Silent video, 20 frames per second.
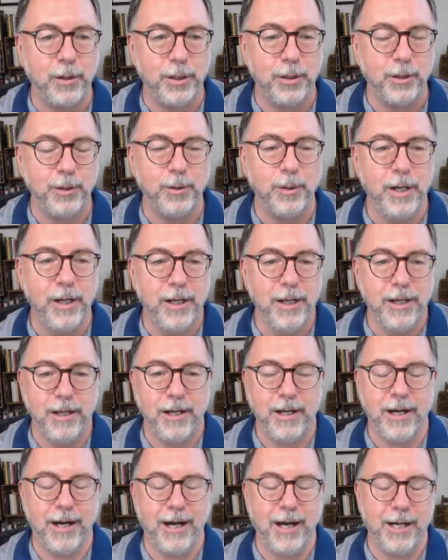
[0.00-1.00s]
you
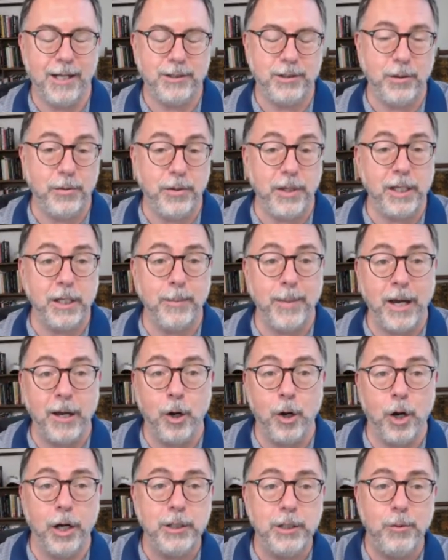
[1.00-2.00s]
Uh, to think about,
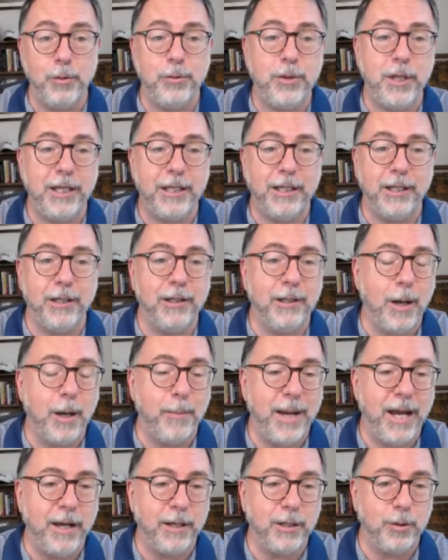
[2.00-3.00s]
are you thinking
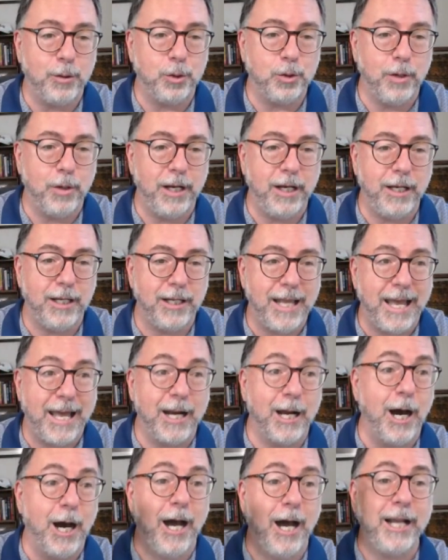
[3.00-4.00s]
about your trading at
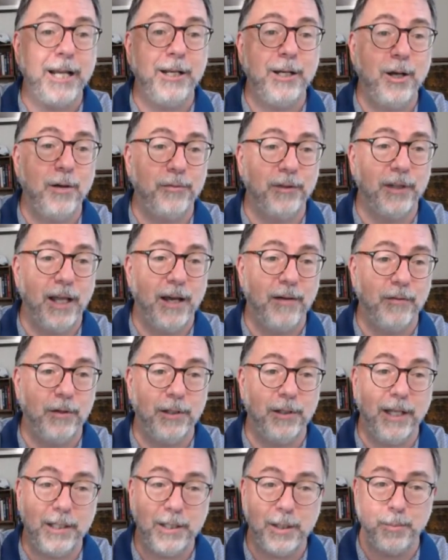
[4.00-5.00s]
a high enough level?
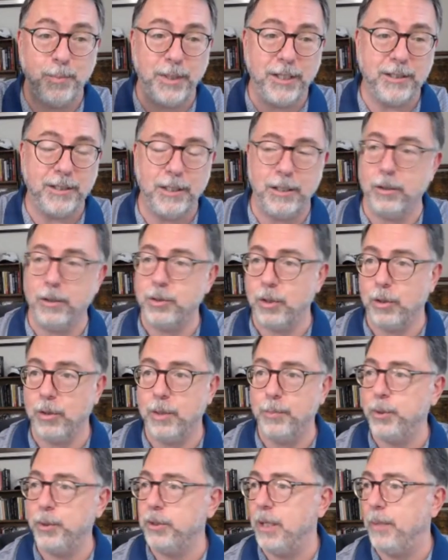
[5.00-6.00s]
That's a big deal. So I'm going
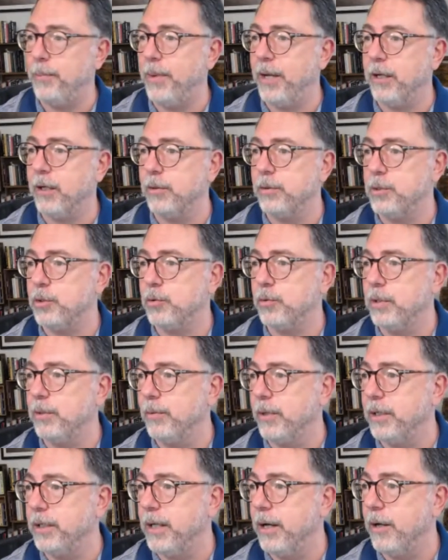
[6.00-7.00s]
to put that back on the screen
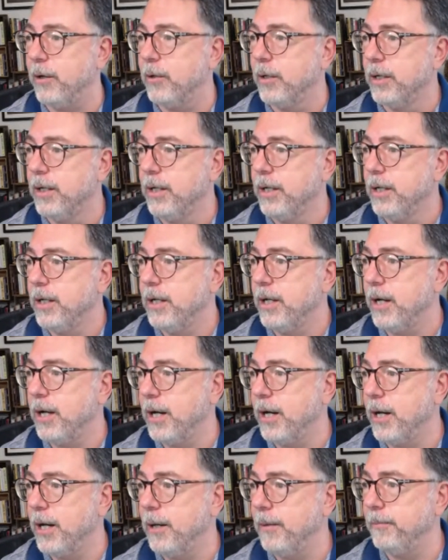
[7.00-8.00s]
right now,
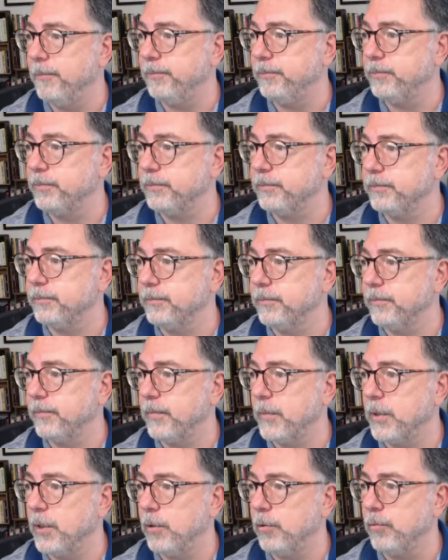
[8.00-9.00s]
um,
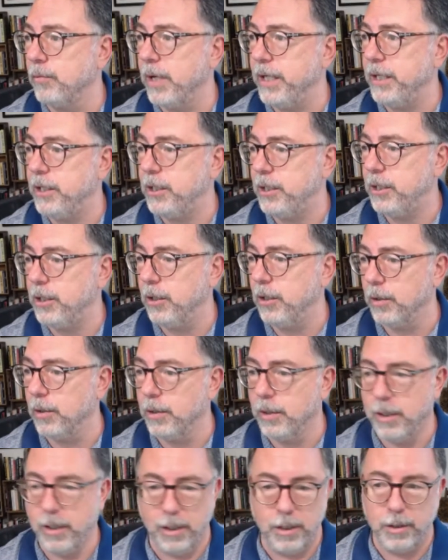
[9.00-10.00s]
right here,
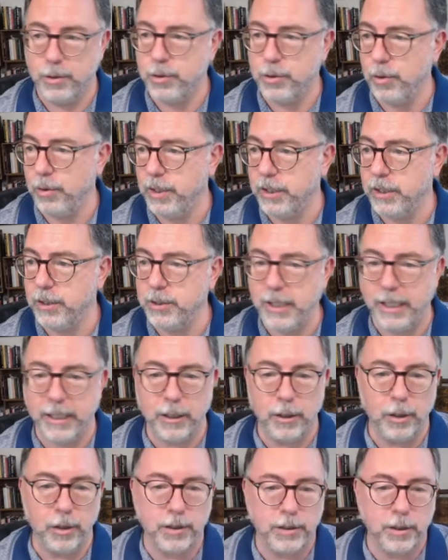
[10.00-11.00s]
so that you can take a
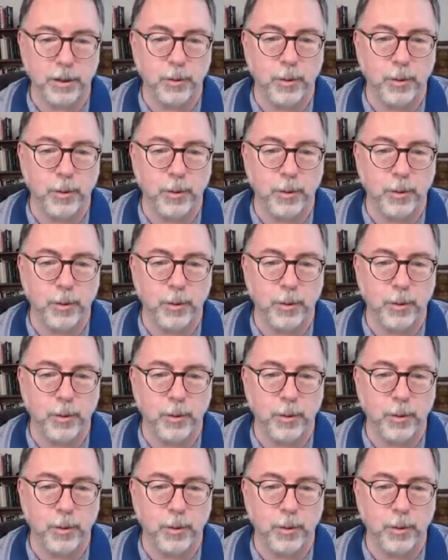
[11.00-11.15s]
look at the